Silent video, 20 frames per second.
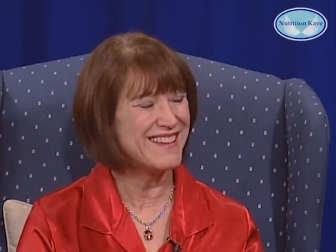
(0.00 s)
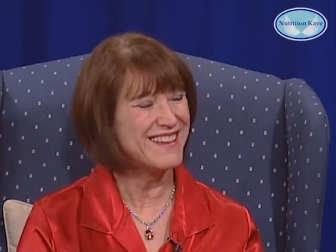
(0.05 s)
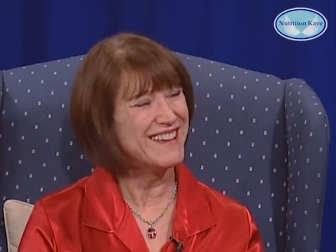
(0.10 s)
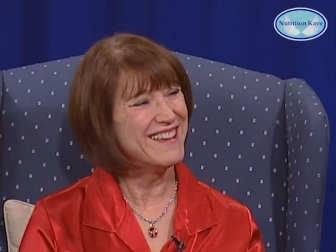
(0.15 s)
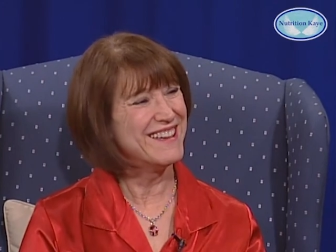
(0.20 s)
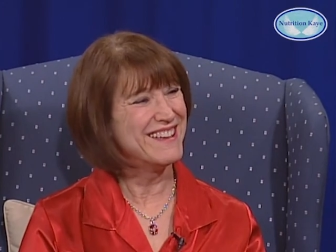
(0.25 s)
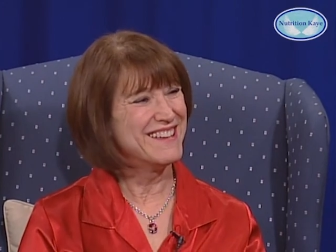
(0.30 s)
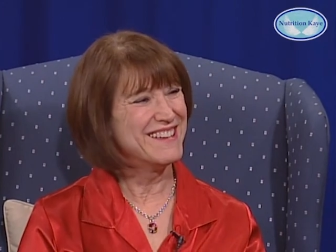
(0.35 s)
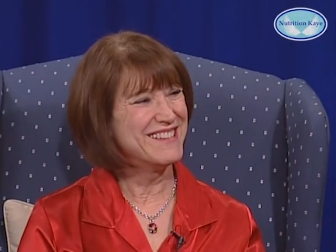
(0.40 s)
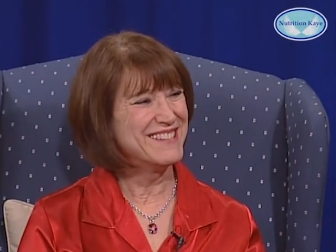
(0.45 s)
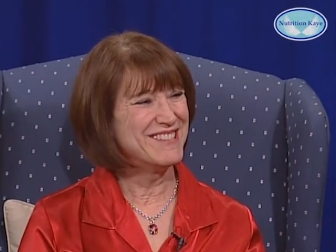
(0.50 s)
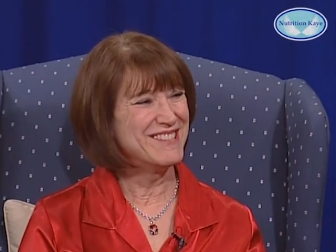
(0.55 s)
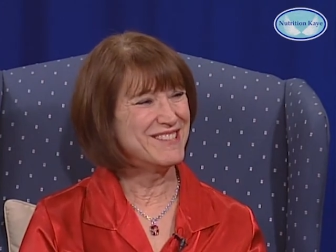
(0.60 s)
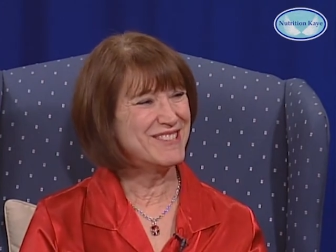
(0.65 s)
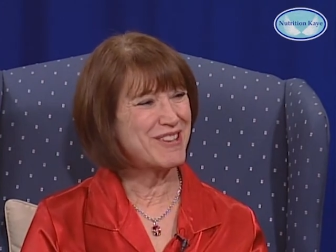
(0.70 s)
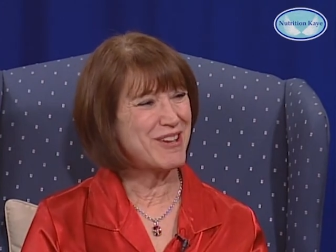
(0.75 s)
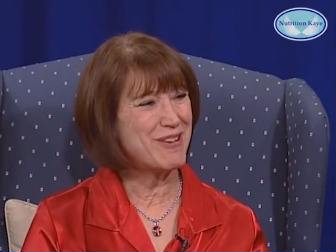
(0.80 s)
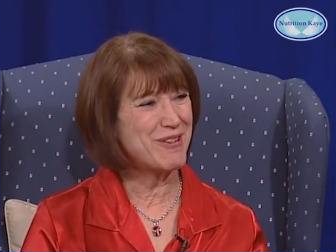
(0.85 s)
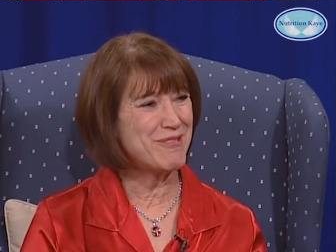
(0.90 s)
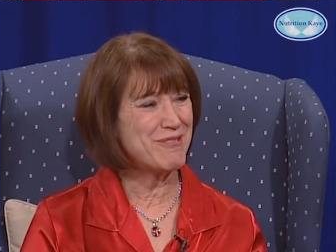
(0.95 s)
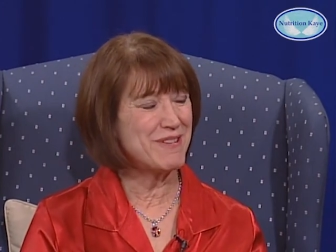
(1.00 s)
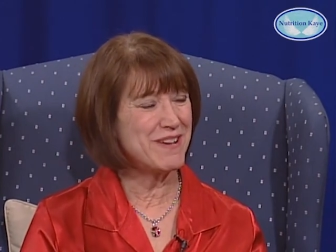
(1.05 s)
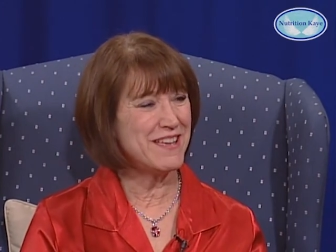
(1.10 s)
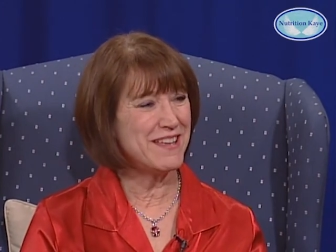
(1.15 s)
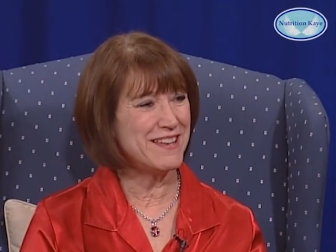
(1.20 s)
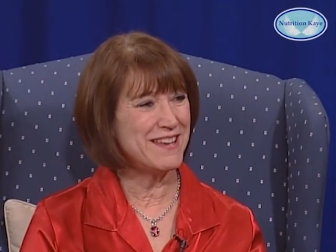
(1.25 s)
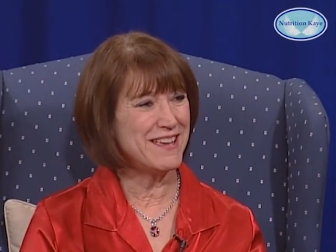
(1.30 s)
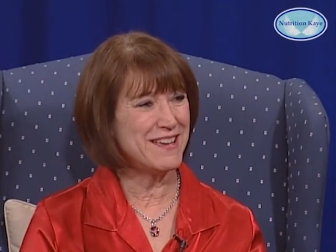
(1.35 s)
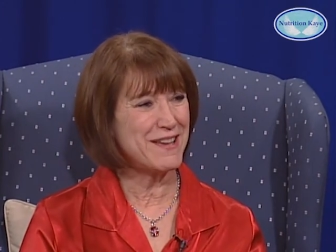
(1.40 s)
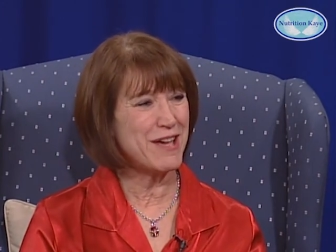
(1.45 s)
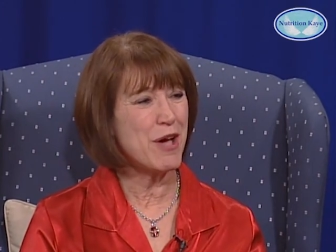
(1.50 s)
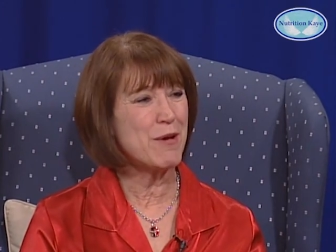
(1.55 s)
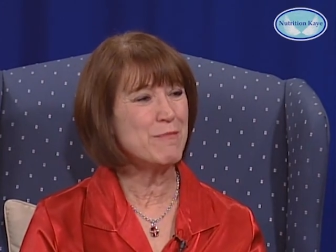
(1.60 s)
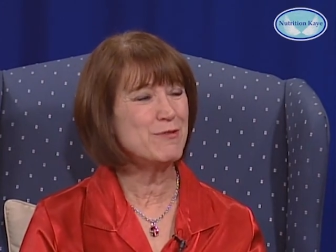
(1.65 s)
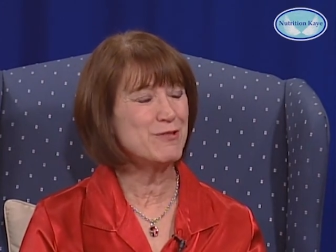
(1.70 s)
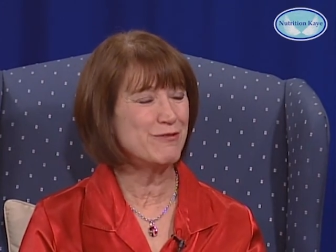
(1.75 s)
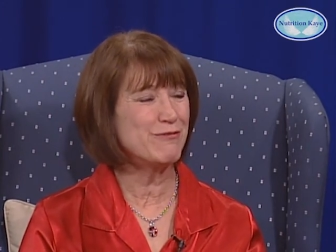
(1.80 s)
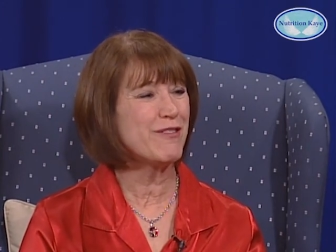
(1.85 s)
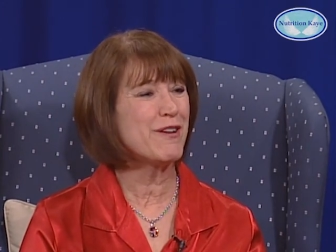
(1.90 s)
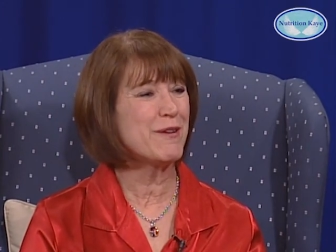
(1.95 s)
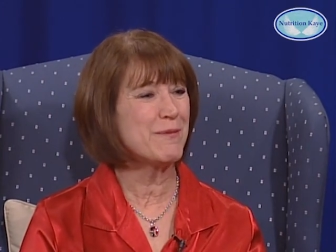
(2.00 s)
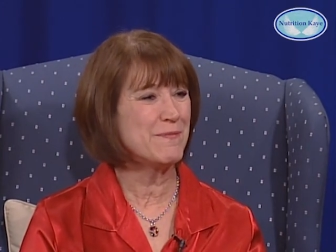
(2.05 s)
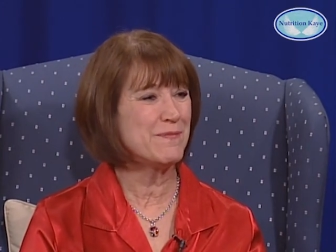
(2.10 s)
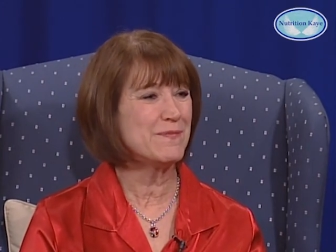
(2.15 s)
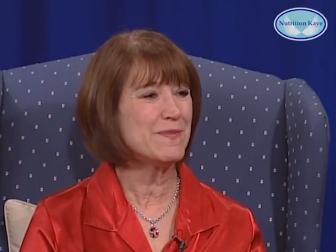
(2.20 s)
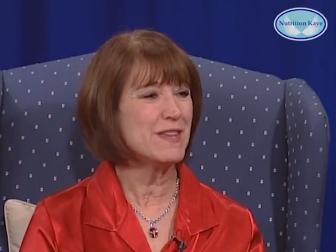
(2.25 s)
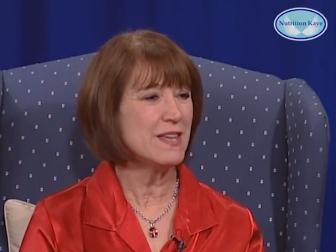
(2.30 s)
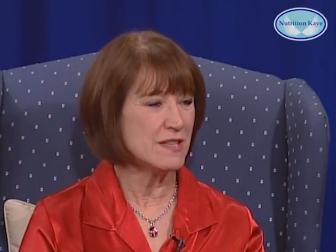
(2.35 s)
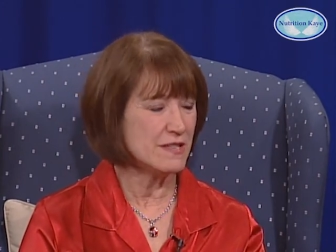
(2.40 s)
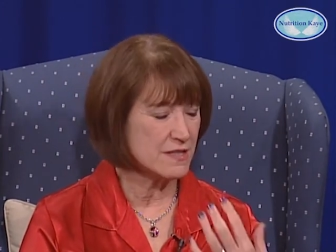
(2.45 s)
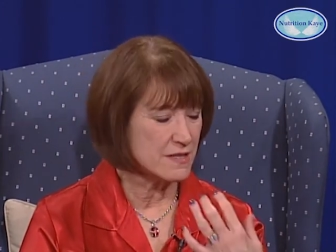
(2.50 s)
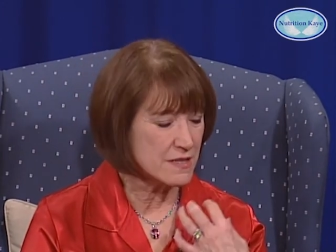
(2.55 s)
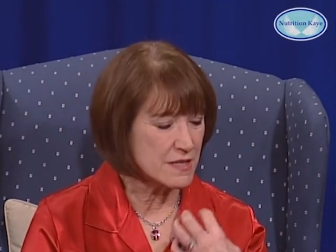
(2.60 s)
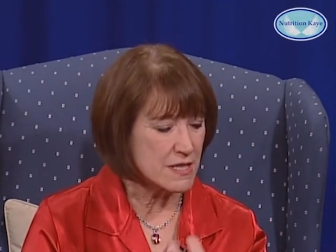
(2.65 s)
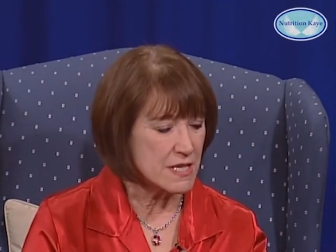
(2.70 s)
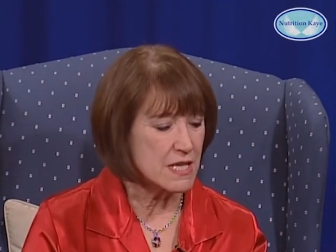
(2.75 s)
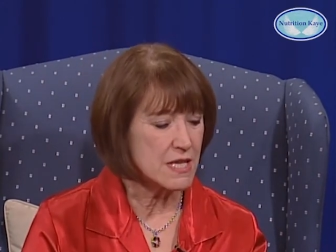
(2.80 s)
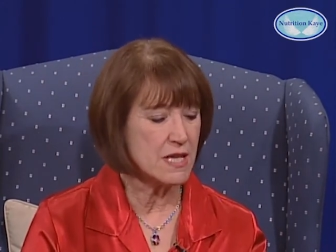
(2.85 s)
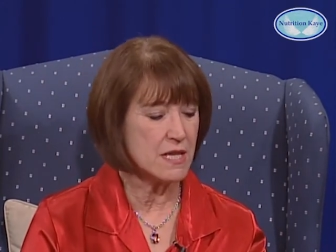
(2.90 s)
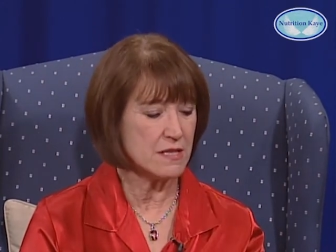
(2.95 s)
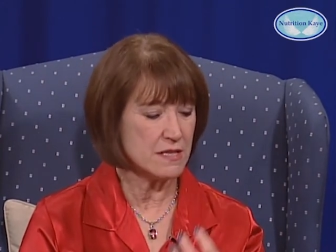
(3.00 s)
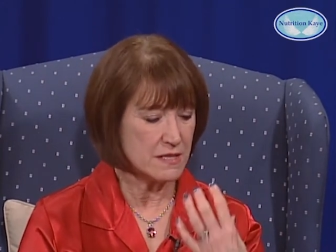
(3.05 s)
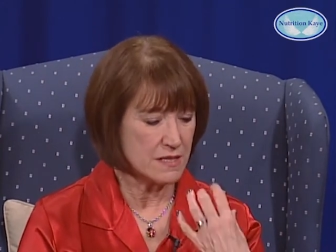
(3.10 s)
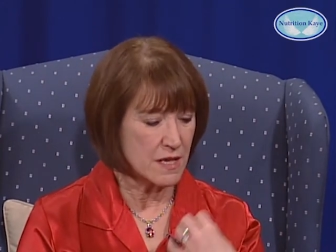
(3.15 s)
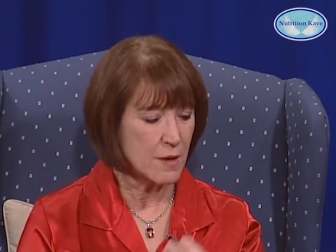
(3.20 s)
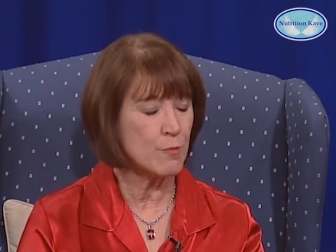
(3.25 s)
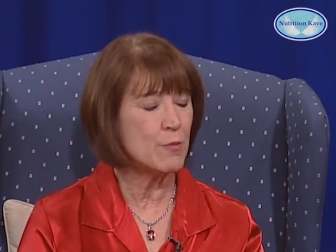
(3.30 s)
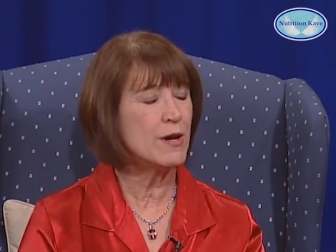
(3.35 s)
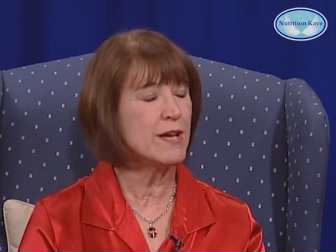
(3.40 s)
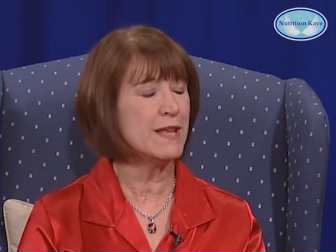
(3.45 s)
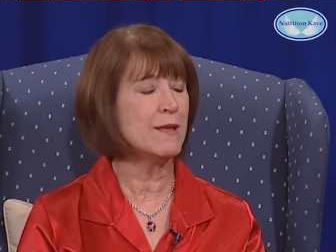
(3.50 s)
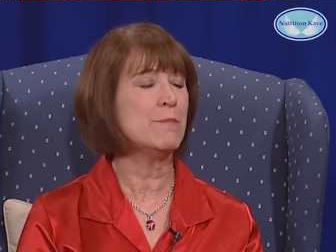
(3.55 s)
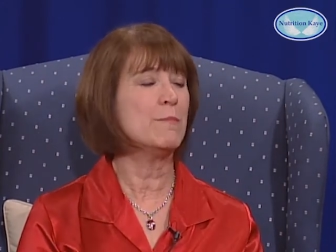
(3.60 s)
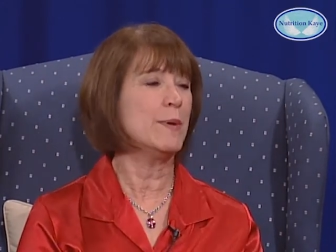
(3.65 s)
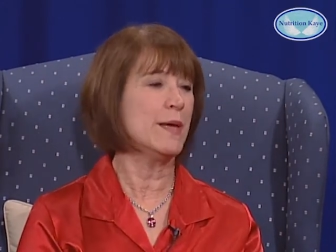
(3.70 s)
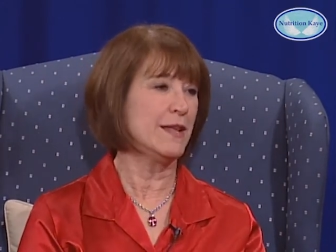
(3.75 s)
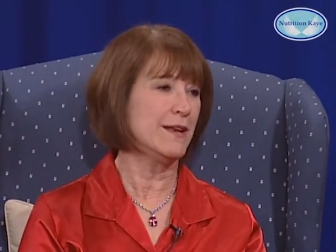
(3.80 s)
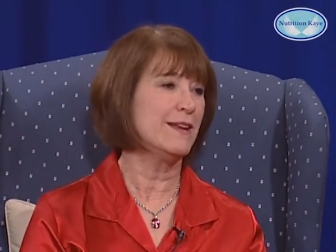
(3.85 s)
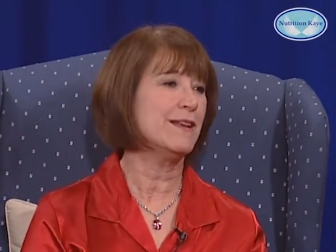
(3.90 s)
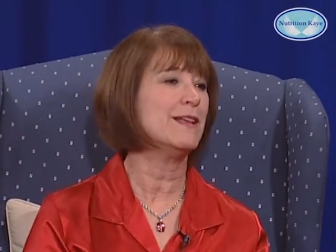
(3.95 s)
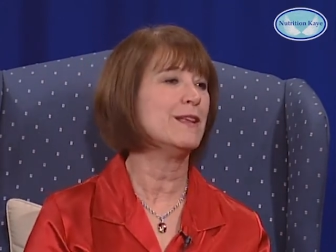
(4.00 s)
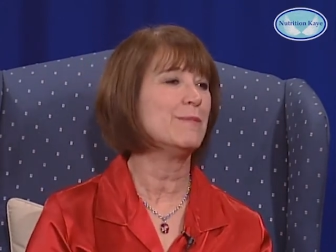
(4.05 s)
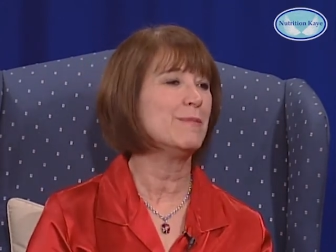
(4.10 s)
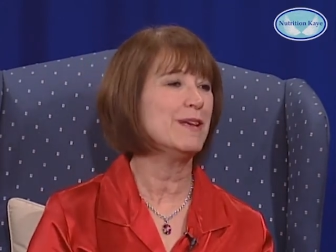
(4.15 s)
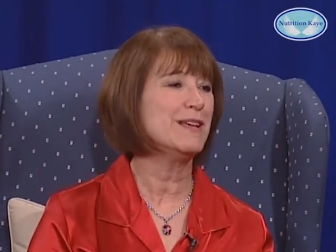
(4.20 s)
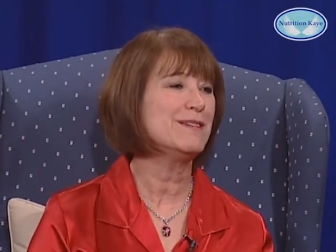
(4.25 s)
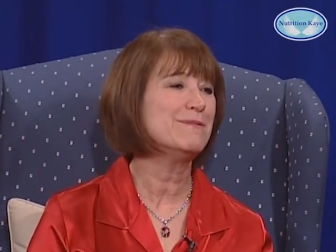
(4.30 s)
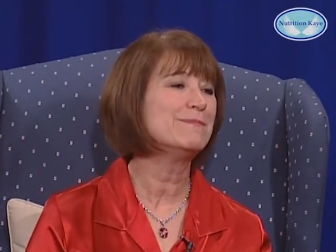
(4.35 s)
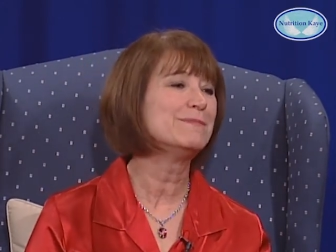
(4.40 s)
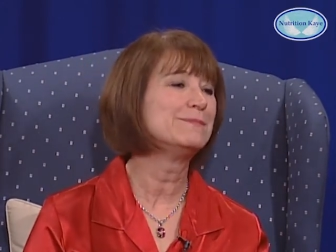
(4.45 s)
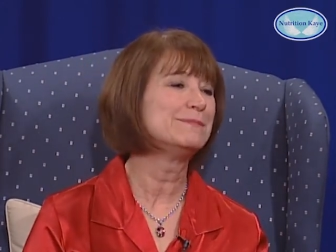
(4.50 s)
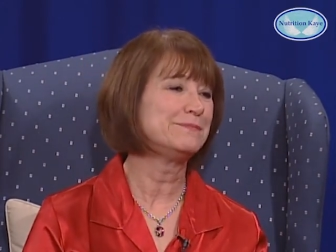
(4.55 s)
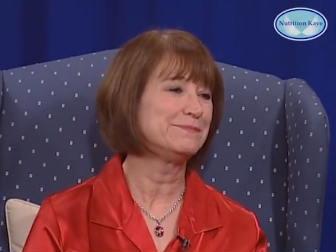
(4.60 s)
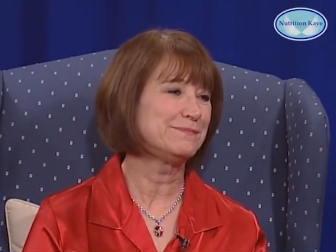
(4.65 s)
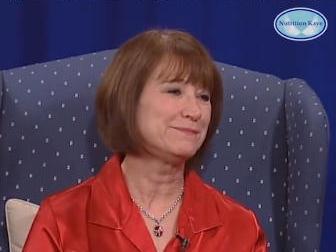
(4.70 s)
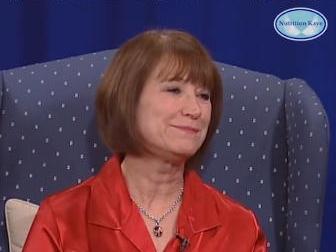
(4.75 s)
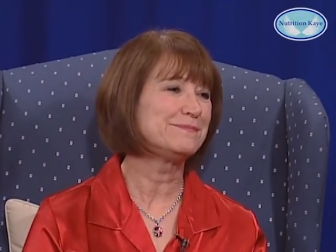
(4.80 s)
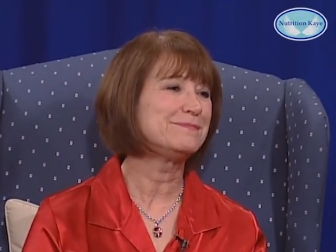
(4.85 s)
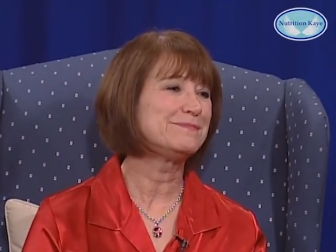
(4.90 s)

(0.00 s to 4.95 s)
Wow. So it, it comes from, it's How wonderful. somewhat embedded in me. Yeah,